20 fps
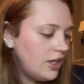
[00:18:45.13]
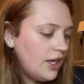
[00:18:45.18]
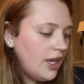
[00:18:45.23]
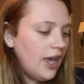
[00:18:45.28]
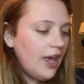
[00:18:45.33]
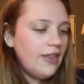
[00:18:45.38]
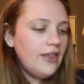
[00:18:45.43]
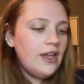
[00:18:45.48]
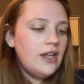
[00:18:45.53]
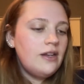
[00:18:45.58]

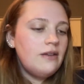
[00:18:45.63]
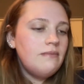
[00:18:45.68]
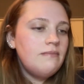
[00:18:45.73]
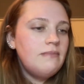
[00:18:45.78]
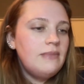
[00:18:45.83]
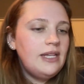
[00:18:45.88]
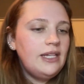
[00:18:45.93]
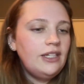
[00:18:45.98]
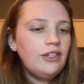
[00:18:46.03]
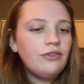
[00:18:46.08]
and then
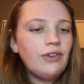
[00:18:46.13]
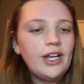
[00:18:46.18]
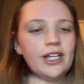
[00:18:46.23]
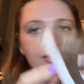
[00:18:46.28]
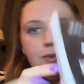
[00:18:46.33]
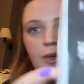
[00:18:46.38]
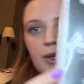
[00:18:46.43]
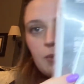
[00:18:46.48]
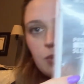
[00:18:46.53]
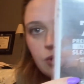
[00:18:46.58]
mini rice
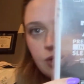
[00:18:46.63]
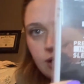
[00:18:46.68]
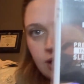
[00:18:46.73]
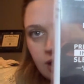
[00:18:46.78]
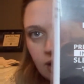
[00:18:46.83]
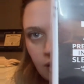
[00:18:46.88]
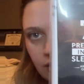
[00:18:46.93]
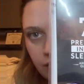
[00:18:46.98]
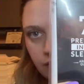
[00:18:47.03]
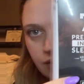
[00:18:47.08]
paper
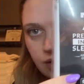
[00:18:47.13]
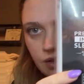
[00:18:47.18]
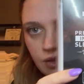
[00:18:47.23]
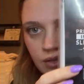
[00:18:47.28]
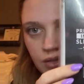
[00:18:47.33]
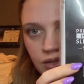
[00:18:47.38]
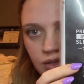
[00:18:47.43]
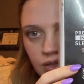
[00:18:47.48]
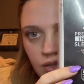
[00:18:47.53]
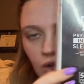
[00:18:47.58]
sleeves,
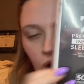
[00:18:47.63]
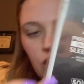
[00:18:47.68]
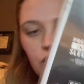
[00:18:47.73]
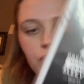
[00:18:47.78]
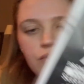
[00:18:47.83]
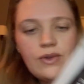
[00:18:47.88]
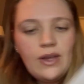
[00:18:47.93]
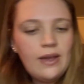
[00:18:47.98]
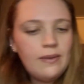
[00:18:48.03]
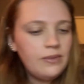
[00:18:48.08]
also
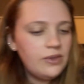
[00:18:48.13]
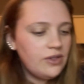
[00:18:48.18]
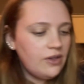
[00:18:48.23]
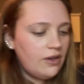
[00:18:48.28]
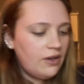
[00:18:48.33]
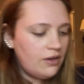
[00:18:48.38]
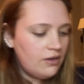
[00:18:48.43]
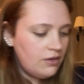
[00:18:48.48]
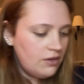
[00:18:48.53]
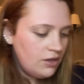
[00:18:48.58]

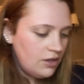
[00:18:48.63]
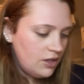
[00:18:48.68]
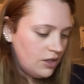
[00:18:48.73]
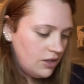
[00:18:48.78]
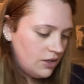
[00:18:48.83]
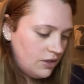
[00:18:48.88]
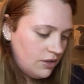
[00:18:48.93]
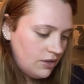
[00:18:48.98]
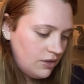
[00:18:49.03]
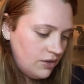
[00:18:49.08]
Amazon.
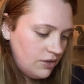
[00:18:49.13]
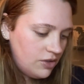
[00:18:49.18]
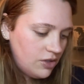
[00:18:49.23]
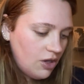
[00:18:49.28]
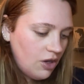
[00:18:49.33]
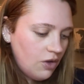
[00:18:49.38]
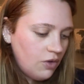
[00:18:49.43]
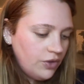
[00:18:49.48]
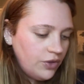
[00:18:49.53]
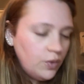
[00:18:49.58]

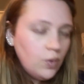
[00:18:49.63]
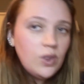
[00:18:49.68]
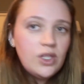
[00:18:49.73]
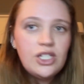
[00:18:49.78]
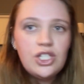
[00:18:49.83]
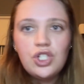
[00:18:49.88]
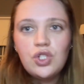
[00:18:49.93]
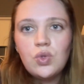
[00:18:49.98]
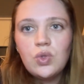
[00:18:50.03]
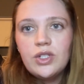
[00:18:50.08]
So you want to
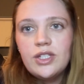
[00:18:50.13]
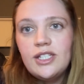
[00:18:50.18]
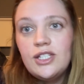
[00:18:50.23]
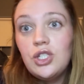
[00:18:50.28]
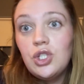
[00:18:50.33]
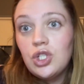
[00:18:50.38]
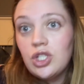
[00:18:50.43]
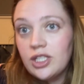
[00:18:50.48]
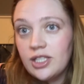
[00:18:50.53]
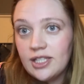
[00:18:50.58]
store these
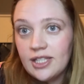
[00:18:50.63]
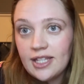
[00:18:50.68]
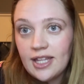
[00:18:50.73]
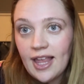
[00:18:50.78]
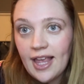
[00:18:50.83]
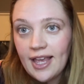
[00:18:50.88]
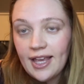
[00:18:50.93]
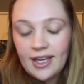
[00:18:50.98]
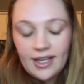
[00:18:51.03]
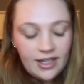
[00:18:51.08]
just
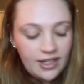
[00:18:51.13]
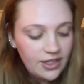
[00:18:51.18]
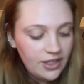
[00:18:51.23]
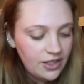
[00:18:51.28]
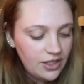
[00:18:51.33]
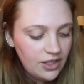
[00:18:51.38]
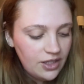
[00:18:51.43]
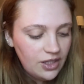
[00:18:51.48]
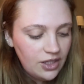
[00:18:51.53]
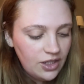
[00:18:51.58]
like
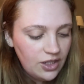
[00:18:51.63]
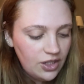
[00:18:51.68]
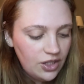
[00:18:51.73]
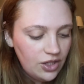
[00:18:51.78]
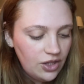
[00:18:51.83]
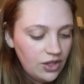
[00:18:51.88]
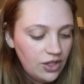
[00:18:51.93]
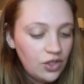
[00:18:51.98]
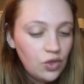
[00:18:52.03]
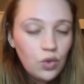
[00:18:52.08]

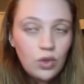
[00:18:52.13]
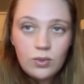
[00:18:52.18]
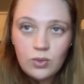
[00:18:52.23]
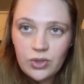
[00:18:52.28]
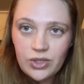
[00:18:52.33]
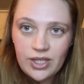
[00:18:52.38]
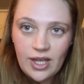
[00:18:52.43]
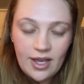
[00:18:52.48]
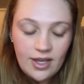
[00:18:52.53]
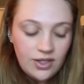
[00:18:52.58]
the normal
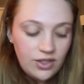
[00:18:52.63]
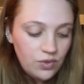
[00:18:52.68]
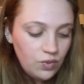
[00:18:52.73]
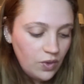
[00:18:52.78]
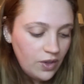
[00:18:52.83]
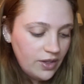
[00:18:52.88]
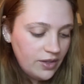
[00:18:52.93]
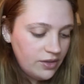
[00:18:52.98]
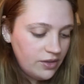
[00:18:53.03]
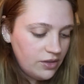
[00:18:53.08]
sized
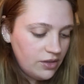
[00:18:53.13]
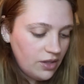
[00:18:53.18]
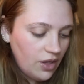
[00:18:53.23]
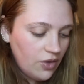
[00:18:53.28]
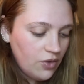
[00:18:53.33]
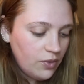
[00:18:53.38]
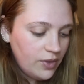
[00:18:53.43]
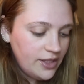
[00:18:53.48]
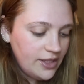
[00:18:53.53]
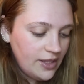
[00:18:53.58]
ones,
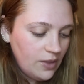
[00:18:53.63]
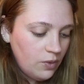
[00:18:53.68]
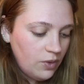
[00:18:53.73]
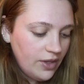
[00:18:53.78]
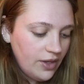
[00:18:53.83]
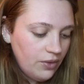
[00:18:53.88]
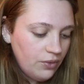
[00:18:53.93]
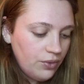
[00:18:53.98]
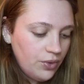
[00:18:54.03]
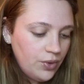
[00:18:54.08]
otherwise they will
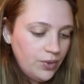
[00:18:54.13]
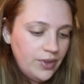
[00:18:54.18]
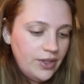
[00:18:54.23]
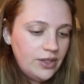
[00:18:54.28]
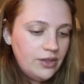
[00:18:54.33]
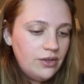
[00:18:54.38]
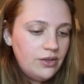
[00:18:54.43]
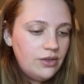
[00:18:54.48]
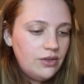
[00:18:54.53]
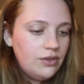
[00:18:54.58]
get
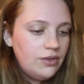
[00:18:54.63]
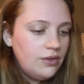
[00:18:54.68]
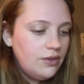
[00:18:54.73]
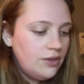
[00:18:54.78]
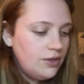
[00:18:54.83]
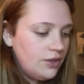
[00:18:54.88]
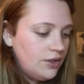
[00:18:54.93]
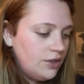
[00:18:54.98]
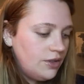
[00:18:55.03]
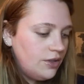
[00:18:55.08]
ruined.
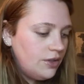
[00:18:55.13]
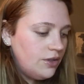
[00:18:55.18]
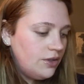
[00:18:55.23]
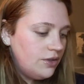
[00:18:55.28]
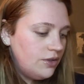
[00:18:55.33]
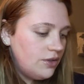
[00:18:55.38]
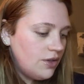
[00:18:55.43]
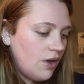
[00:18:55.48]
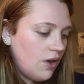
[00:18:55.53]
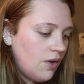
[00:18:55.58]

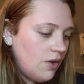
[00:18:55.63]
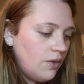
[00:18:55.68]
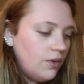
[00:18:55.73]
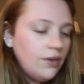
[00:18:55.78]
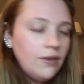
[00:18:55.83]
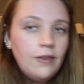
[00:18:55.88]
So